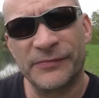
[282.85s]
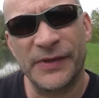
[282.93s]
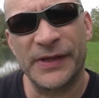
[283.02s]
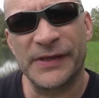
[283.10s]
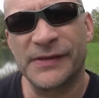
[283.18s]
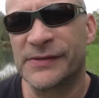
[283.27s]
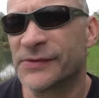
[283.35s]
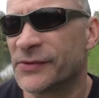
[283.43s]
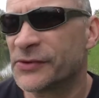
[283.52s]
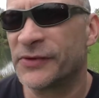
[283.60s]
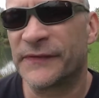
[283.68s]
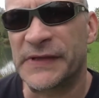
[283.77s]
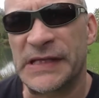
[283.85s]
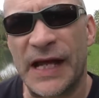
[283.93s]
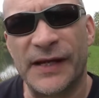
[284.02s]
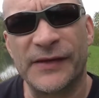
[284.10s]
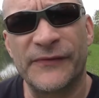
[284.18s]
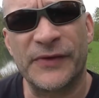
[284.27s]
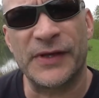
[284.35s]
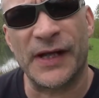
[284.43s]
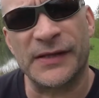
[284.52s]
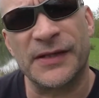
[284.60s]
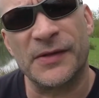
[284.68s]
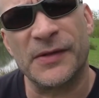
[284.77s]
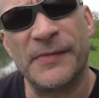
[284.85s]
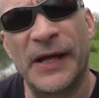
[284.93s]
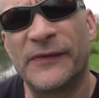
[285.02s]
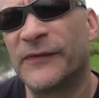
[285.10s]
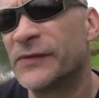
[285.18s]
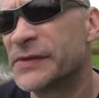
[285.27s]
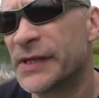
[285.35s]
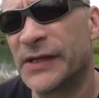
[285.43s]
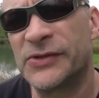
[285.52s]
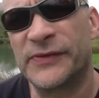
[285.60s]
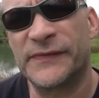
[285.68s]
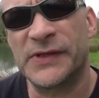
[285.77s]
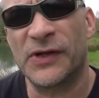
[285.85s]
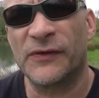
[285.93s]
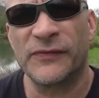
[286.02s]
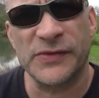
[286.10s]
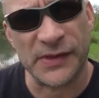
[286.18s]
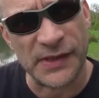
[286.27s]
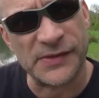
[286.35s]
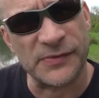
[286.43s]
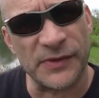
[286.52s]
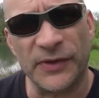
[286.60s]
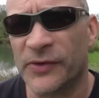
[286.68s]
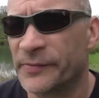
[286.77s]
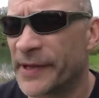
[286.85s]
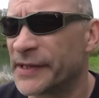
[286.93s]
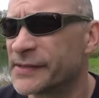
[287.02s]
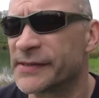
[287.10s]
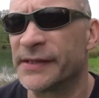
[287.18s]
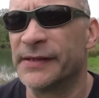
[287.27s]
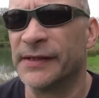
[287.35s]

but he sort of drifted down. I had a couple of mouthfuls and then drifted off, so that's when I got the baits in.